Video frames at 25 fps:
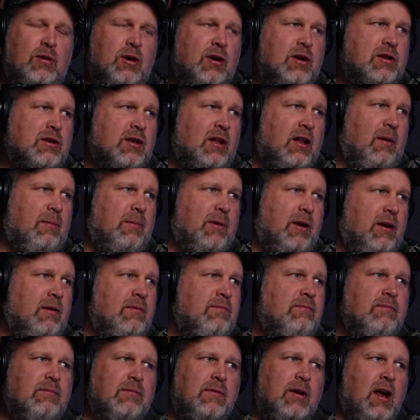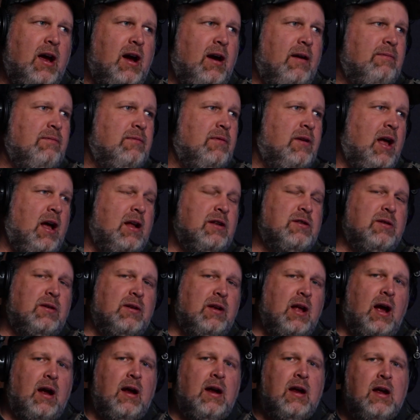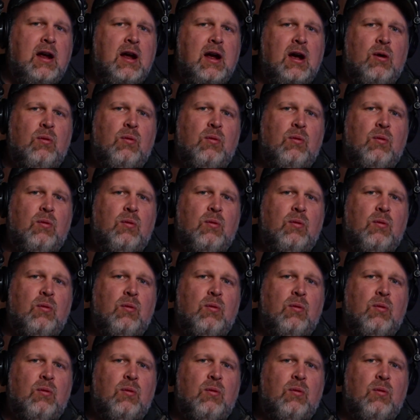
British Columbia. Yeah. That's that.